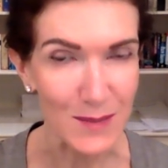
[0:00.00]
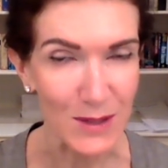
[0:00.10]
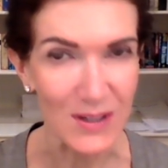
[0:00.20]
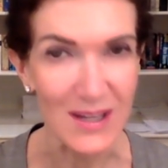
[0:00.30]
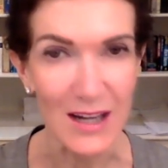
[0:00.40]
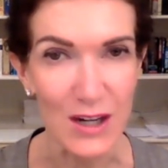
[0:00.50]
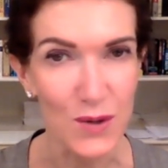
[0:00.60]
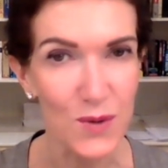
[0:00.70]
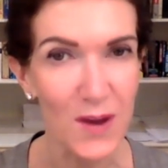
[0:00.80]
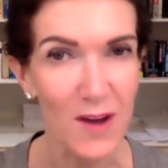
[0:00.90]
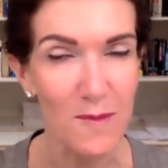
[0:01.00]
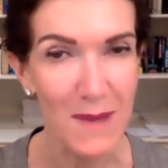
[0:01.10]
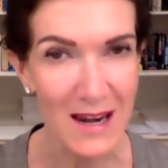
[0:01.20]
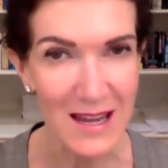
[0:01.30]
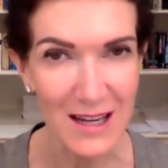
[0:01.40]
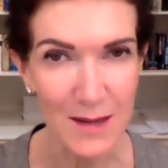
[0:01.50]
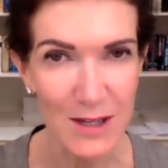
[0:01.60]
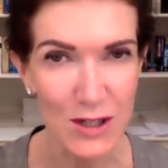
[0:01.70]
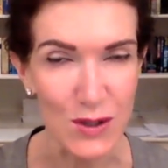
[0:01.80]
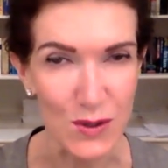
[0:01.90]
because I know you have many
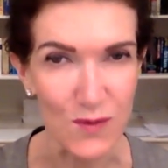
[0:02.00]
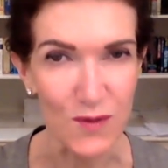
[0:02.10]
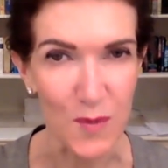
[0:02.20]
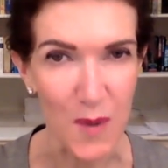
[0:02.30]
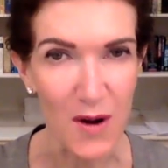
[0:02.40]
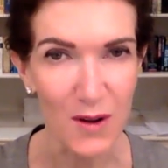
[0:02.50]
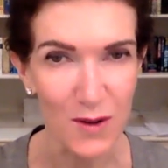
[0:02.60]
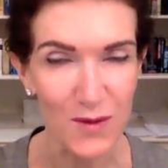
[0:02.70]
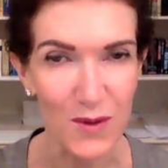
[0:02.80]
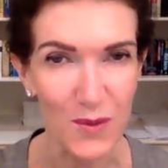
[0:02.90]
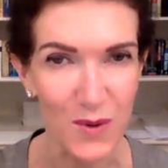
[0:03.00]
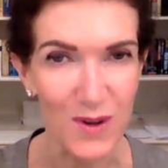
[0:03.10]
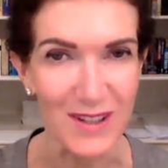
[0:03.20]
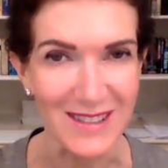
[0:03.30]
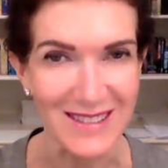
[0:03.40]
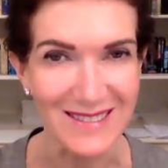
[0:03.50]
coming to you from all over the world.